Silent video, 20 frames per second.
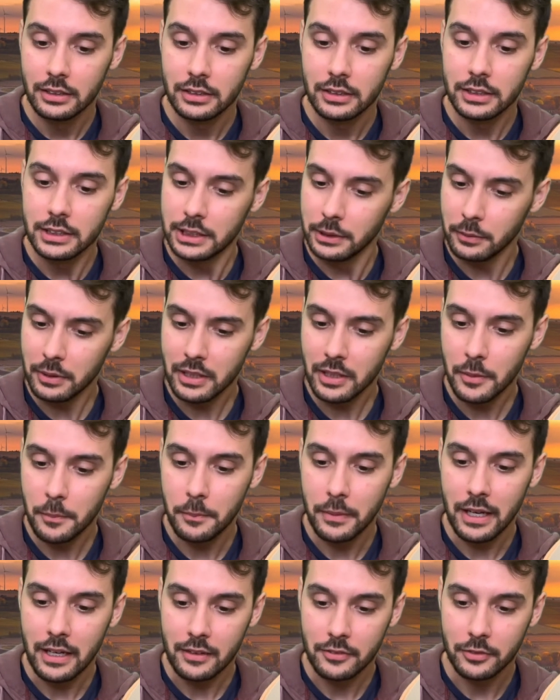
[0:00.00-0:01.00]
She would come
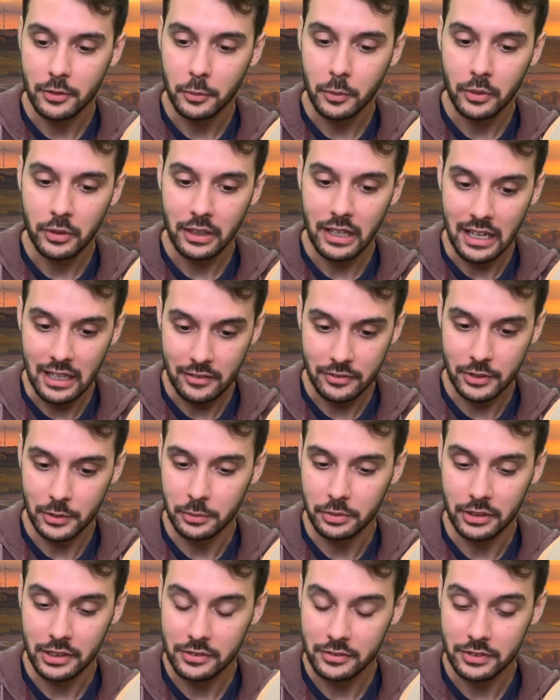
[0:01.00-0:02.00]
back for more after
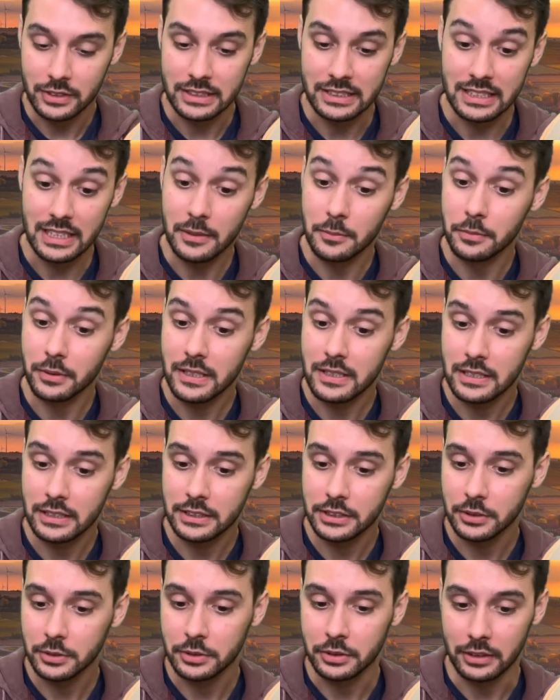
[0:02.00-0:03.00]
breakfast and bring the
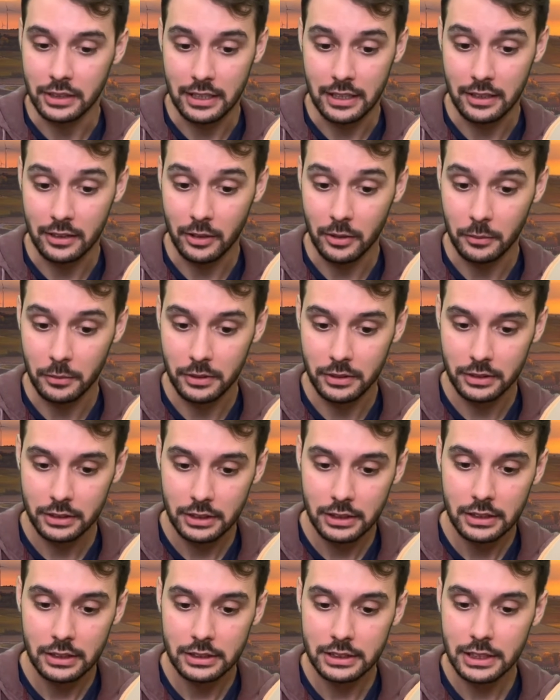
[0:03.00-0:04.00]
children to help.
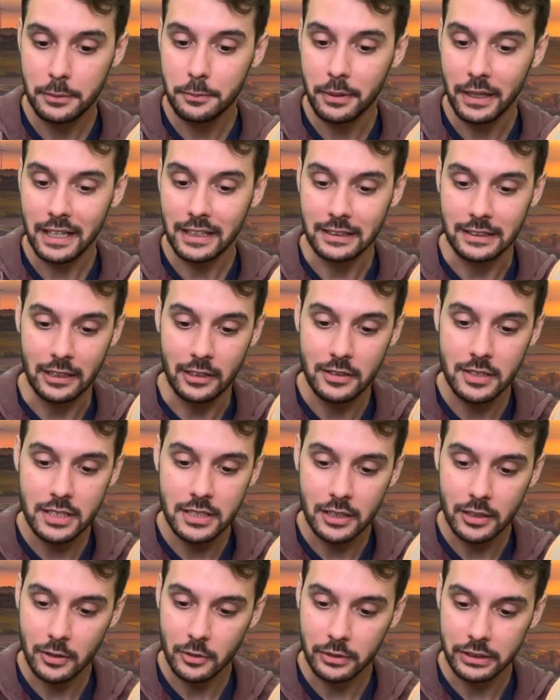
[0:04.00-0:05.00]
She backed down the
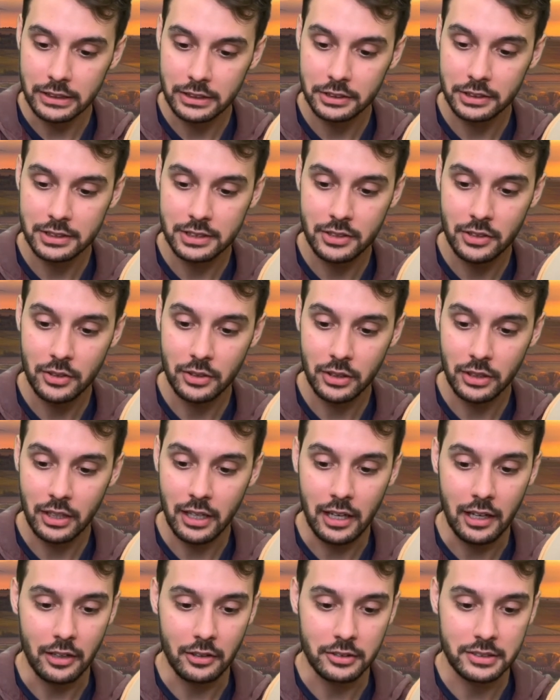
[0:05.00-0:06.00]
tunnel entrance to her
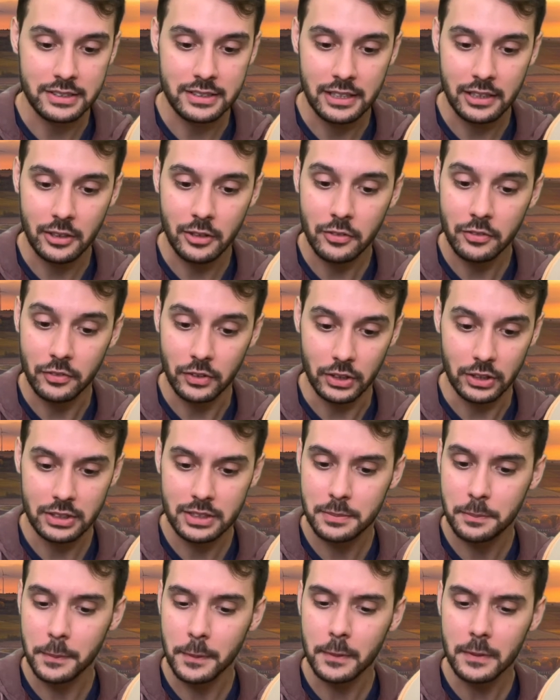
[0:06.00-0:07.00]
house tail
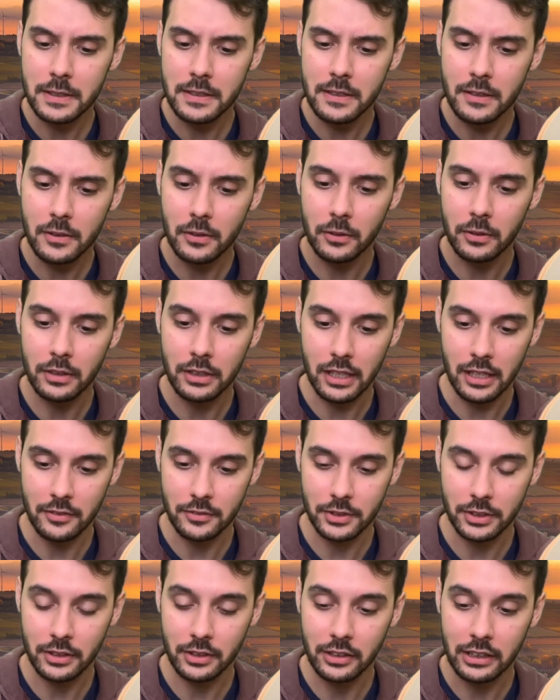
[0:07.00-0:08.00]
first, pulling the corn
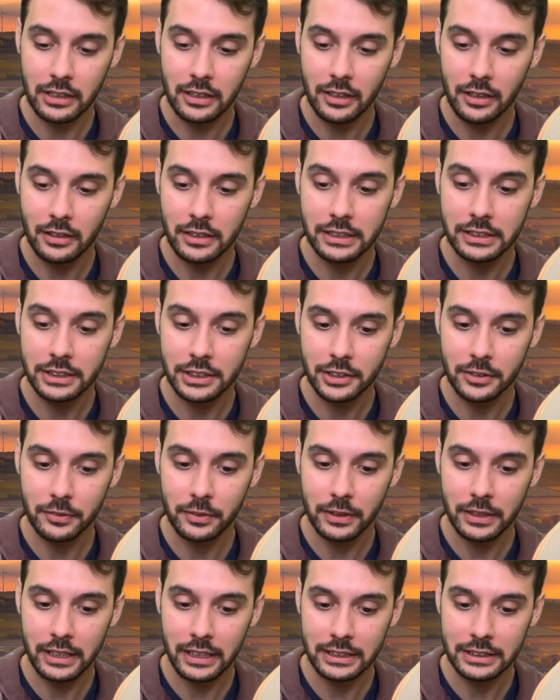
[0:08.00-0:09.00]
after her and calling
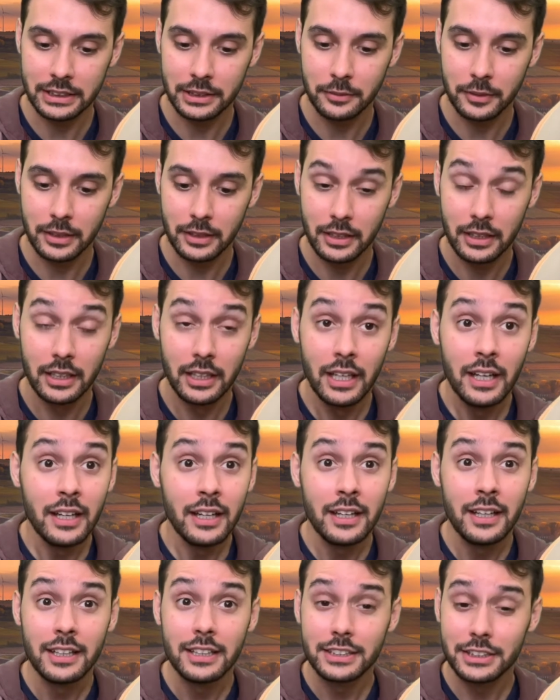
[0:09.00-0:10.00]
cheerfully as she went,
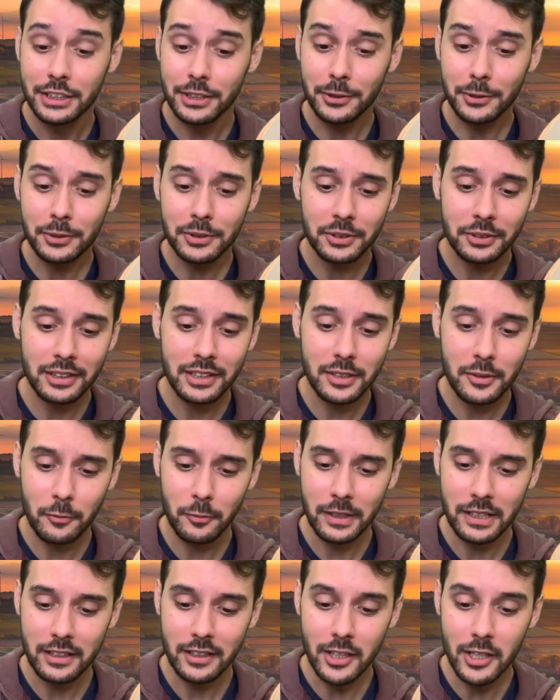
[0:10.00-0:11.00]
"Children,
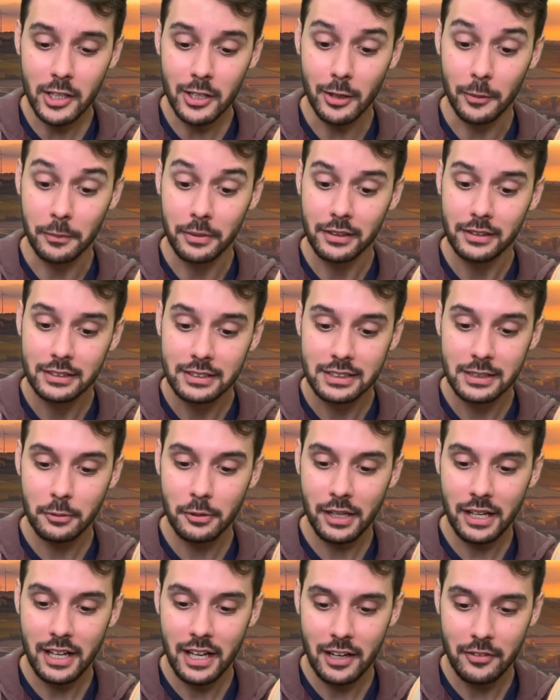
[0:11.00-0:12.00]
wake up! See what
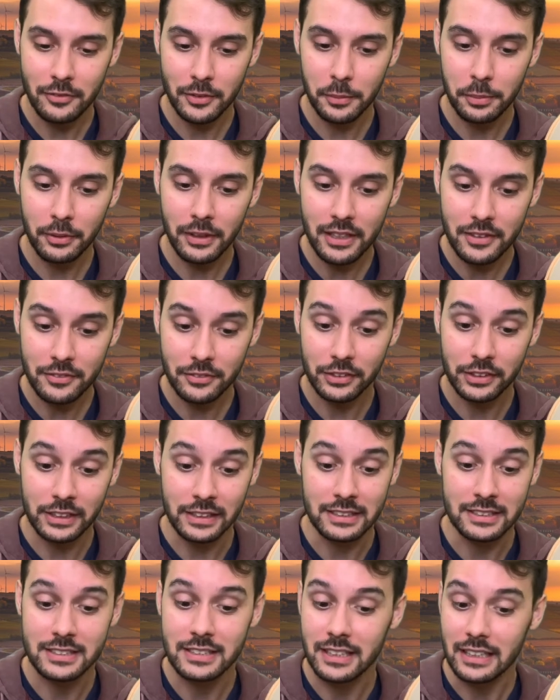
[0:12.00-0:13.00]
I have for
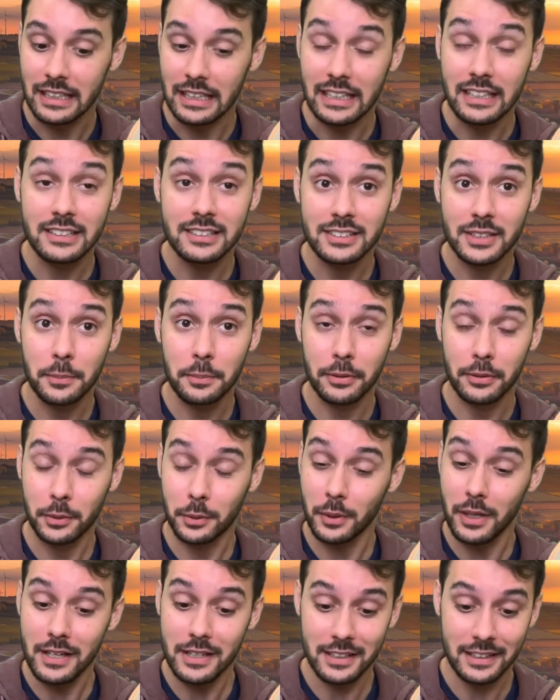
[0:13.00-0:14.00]
breakfast! A
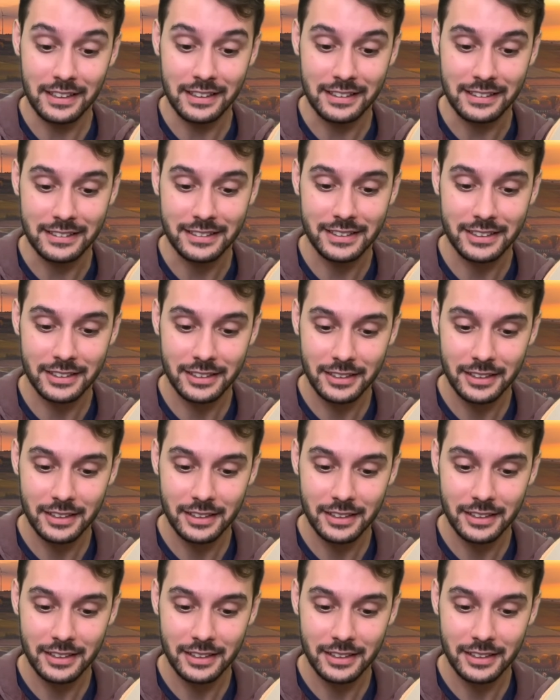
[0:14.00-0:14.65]
surprise!"